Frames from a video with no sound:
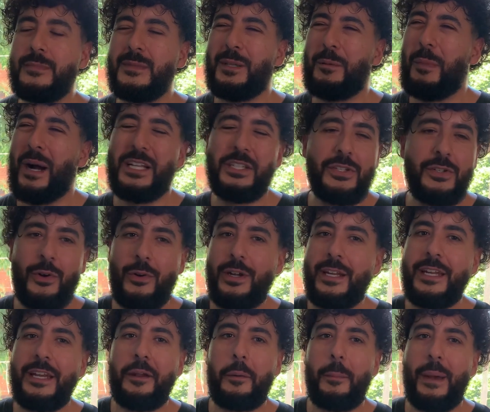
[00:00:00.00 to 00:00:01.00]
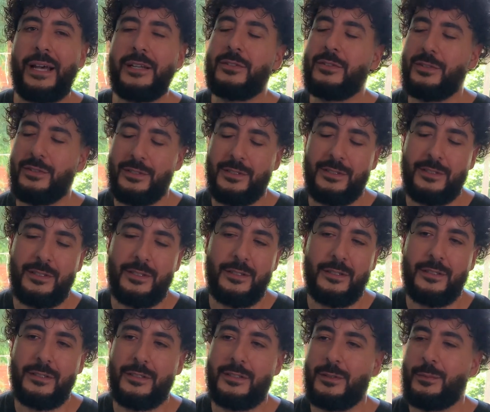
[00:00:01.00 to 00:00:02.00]
mind you, you only need a master's
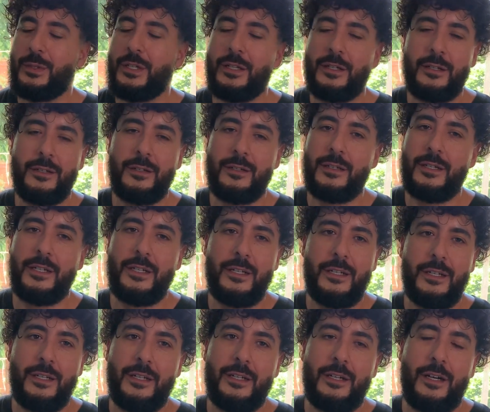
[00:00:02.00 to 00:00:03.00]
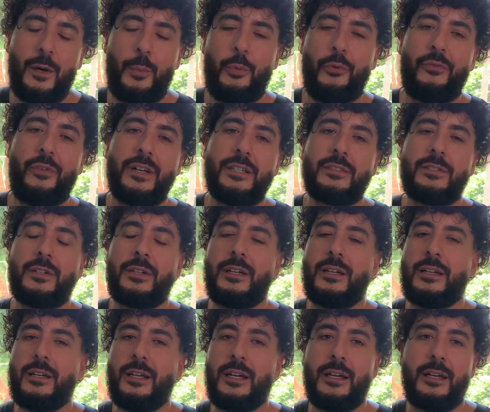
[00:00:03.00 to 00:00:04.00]
to be a professor
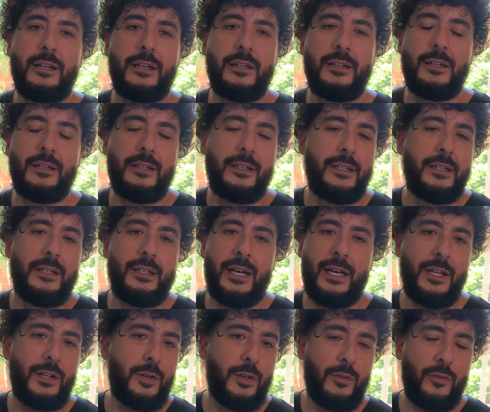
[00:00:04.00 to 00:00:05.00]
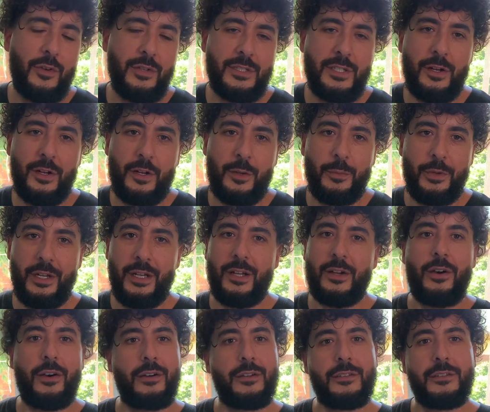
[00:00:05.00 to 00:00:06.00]
at a university or community
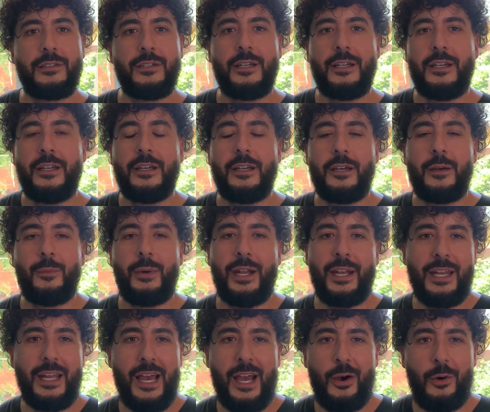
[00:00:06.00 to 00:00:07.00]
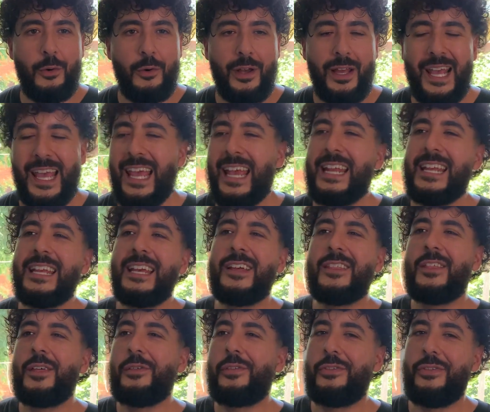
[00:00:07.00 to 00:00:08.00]
college. But anyhow, any
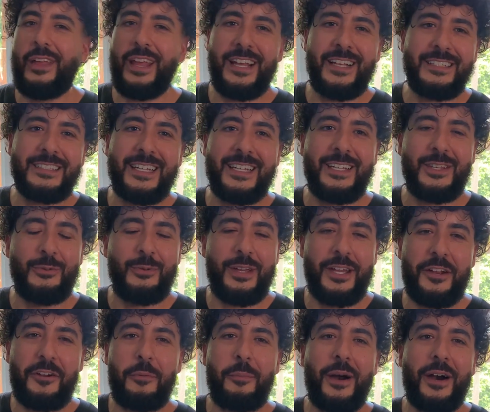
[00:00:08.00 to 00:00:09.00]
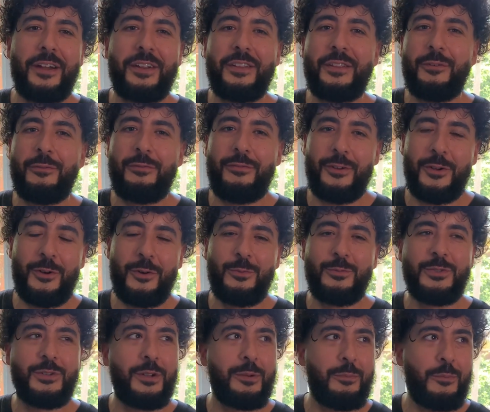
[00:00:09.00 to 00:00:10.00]
of the things that you hear about in the
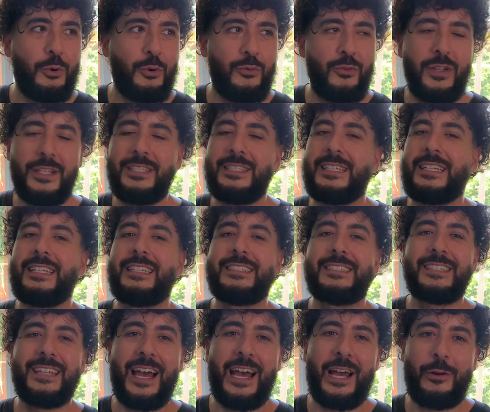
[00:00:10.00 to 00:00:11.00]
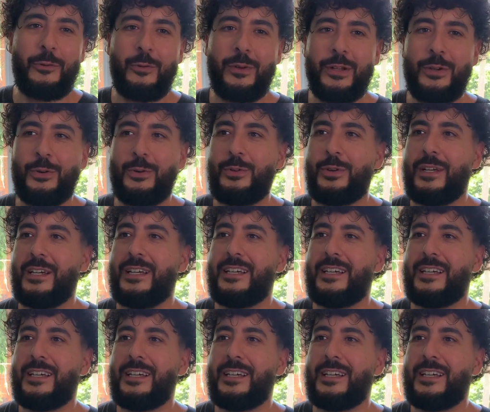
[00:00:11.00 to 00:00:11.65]
films or in movies is not real.